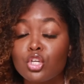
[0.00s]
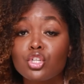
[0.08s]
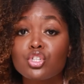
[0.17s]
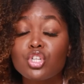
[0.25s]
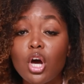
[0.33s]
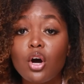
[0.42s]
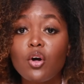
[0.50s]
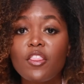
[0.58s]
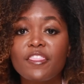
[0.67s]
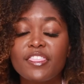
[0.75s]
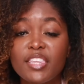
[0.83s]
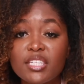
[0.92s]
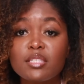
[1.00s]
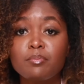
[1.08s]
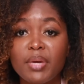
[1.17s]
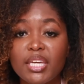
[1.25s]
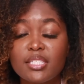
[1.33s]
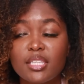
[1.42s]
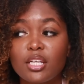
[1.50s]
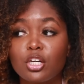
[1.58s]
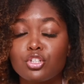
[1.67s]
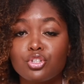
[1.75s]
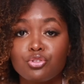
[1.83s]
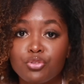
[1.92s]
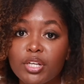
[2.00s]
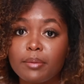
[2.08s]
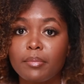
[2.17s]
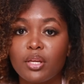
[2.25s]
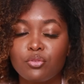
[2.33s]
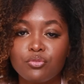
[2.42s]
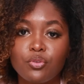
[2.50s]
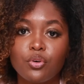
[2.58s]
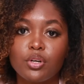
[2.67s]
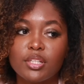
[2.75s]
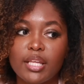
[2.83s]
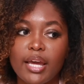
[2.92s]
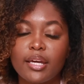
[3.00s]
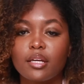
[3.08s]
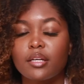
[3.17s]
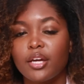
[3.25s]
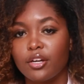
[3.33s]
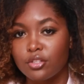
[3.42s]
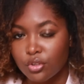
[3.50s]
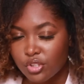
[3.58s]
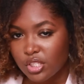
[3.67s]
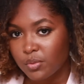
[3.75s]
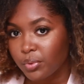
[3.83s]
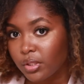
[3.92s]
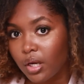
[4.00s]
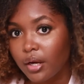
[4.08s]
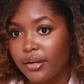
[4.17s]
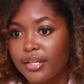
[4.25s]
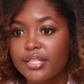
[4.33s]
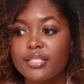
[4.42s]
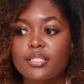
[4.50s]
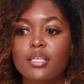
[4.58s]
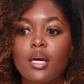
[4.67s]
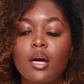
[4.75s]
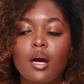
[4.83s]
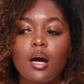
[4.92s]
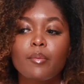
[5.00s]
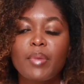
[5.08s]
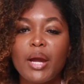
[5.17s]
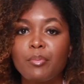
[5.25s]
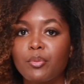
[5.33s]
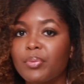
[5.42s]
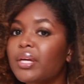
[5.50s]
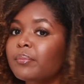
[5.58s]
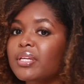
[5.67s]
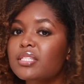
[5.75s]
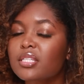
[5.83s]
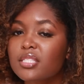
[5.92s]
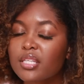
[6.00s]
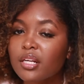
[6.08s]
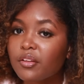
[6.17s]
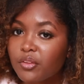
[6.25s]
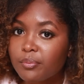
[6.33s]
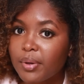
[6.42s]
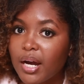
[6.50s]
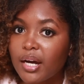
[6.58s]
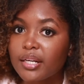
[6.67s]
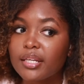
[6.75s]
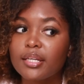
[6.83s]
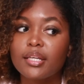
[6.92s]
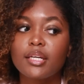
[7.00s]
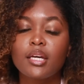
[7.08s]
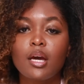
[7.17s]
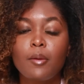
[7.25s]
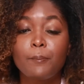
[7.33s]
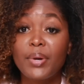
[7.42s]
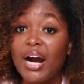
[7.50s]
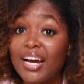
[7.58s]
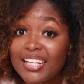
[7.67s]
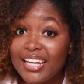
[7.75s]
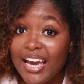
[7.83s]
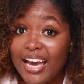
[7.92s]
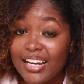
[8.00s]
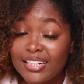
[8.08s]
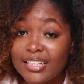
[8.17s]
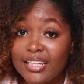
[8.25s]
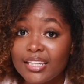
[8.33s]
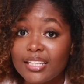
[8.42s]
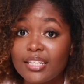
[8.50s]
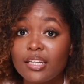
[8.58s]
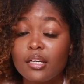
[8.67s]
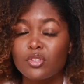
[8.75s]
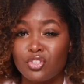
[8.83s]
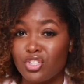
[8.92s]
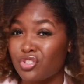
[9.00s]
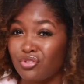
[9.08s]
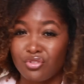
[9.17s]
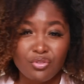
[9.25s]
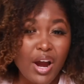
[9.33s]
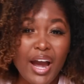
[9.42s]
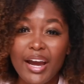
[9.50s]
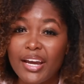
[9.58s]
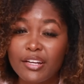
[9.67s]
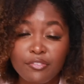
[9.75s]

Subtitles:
So this makes it a treatment for like keratosis pilaris, hyperpigmented skin on the body acne, just dry